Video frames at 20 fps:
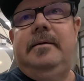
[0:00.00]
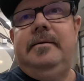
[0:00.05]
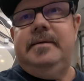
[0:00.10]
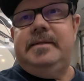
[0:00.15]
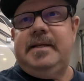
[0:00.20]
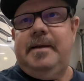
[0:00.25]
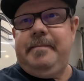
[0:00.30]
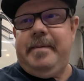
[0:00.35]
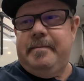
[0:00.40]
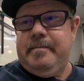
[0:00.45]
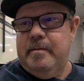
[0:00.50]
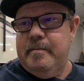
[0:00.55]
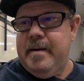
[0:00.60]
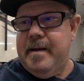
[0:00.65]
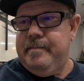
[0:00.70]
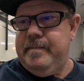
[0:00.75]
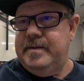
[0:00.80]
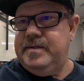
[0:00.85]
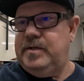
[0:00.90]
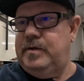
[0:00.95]
Some people
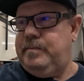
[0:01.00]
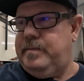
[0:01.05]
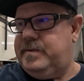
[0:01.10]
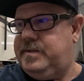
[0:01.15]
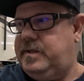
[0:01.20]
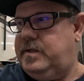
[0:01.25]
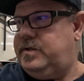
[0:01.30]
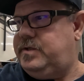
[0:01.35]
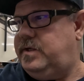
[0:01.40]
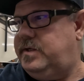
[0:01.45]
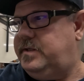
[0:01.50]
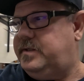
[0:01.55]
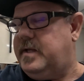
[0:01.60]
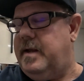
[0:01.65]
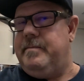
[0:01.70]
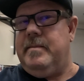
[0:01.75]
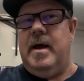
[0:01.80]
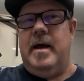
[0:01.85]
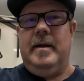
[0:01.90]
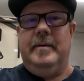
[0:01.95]
might be superstitious.
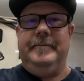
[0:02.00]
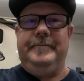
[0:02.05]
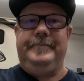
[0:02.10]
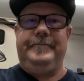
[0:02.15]
I'm not.